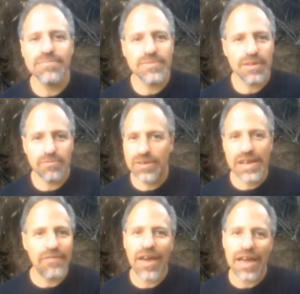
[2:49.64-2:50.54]
we
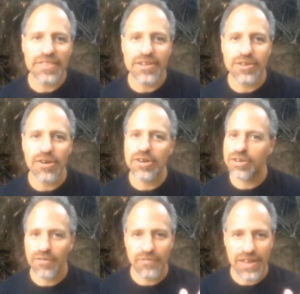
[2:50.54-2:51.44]
never had the target
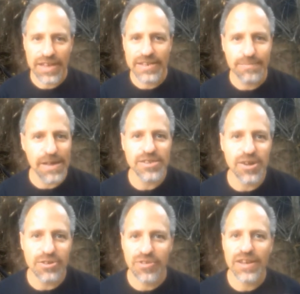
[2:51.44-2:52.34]
of hitting max heart
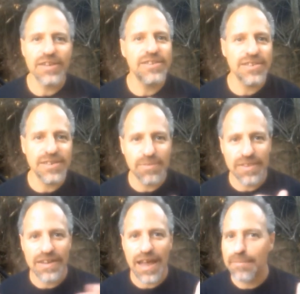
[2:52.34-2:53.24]
rate, it's just something that
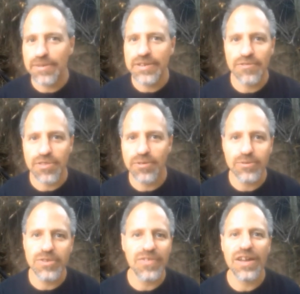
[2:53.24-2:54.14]
happened during the course
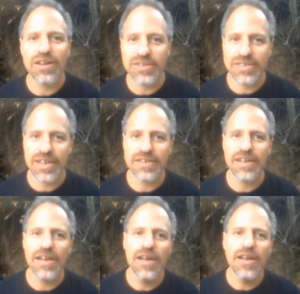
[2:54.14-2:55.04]
of our last set.
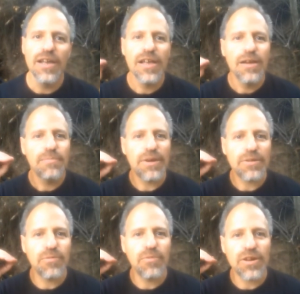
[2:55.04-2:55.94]
But
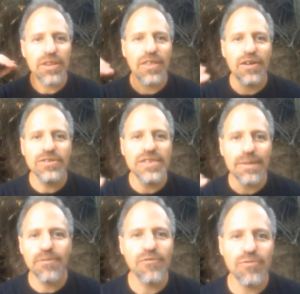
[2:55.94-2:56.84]
what those type of
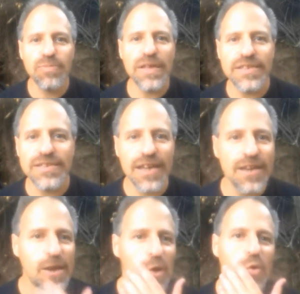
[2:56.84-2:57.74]
repeats did
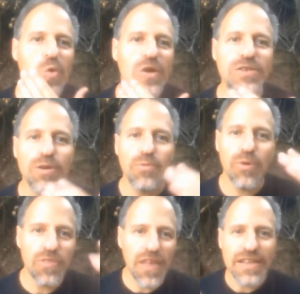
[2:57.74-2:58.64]
was, with
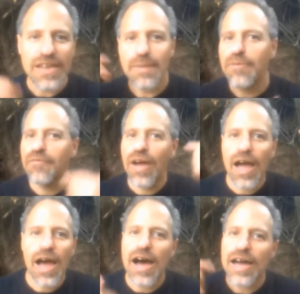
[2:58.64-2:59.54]
that type of
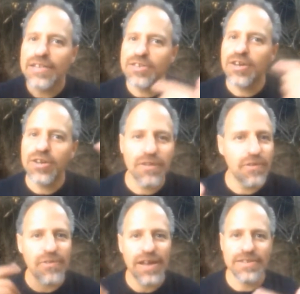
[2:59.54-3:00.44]
high turnover
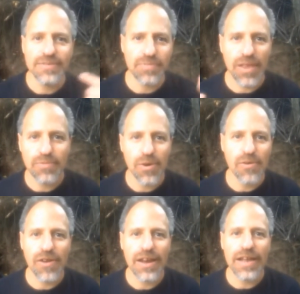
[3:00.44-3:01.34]
rate that we were
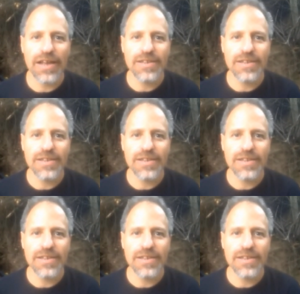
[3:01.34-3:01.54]
running at,